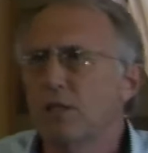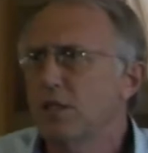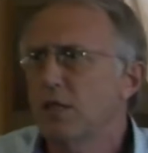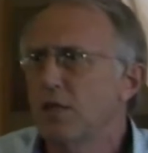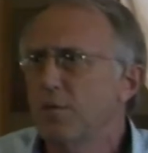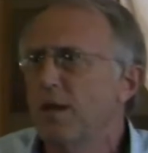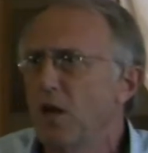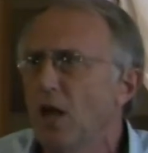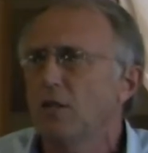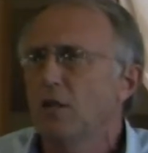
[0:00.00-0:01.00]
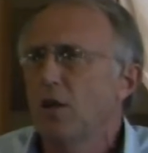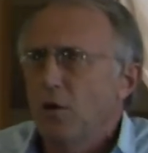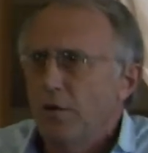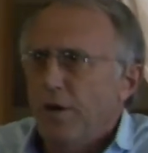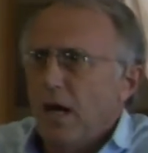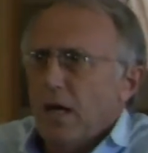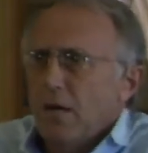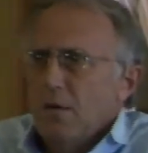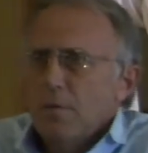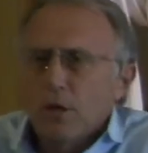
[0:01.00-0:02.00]
would teach me a lot. You know, if
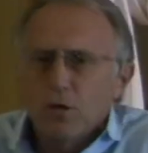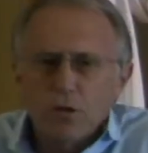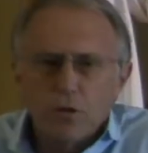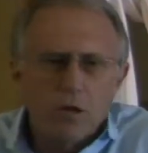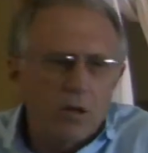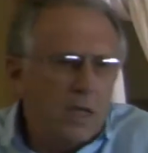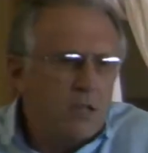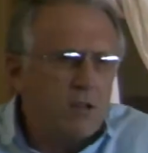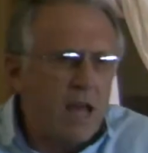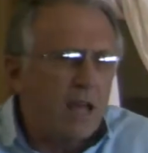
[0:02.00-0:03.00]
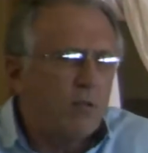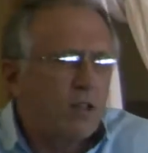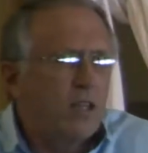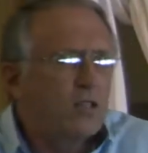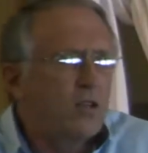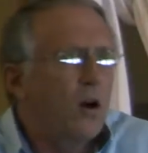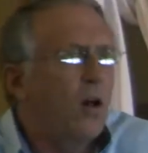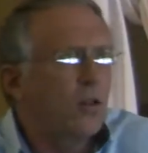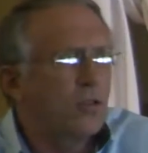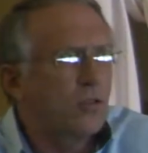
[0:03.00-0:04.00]
I, because you've got to interact with these
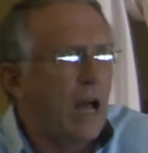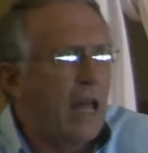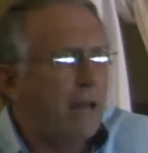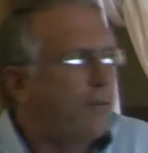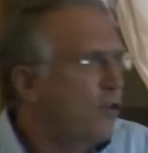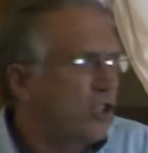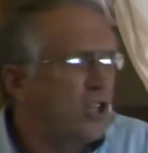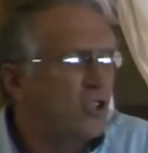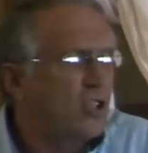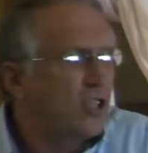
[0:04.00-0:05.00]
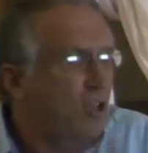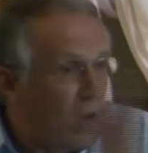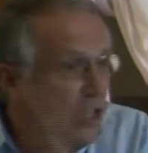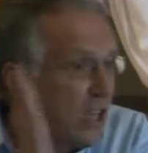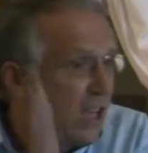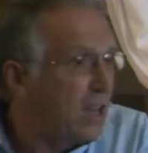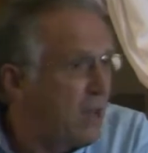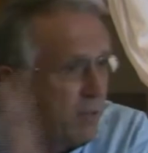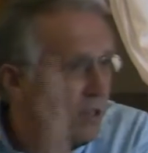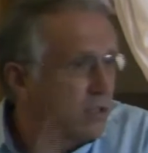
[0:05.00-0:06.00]
girls. I had four sisters, so I checked
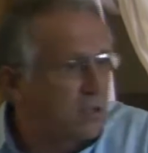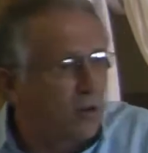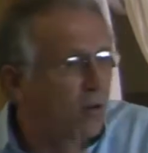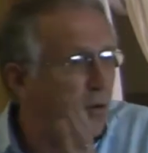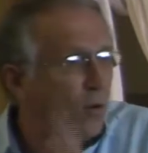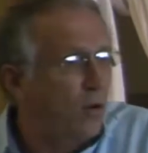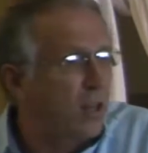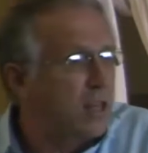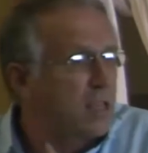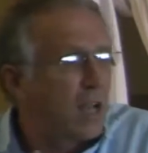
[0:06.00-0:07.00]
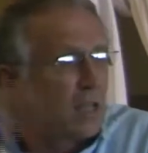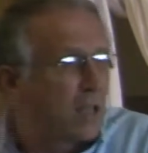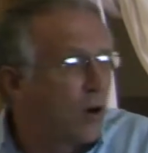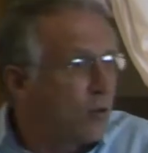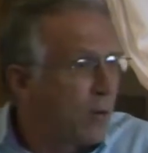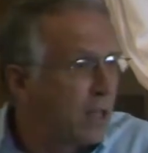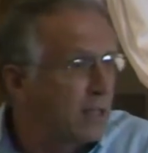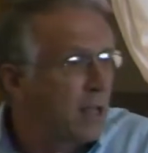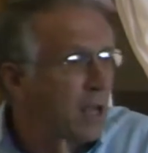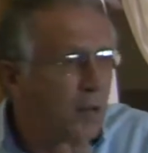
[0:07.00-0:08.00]
them and saw all the things I don't
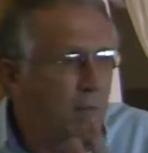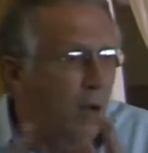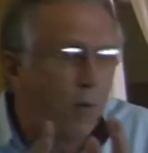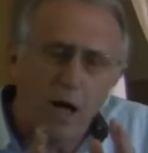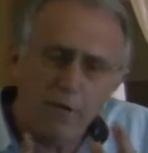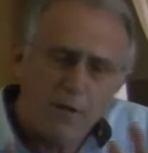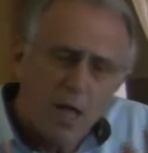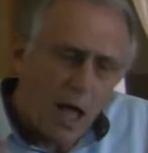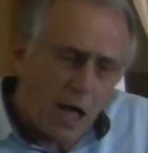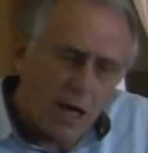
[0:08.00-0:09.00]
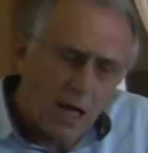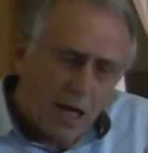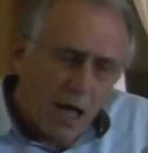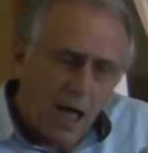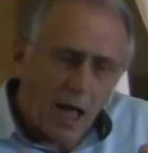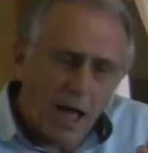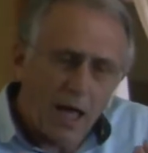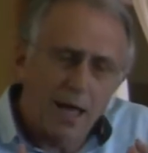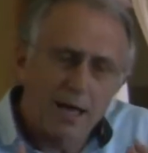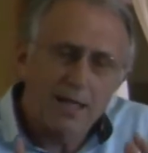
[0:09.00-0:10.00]
want in my wife. And,
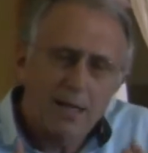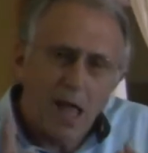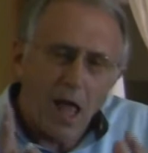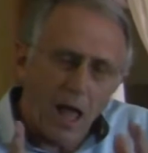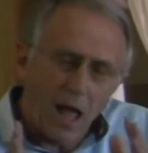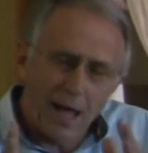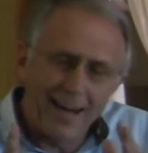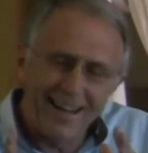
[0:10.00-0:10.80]
uh,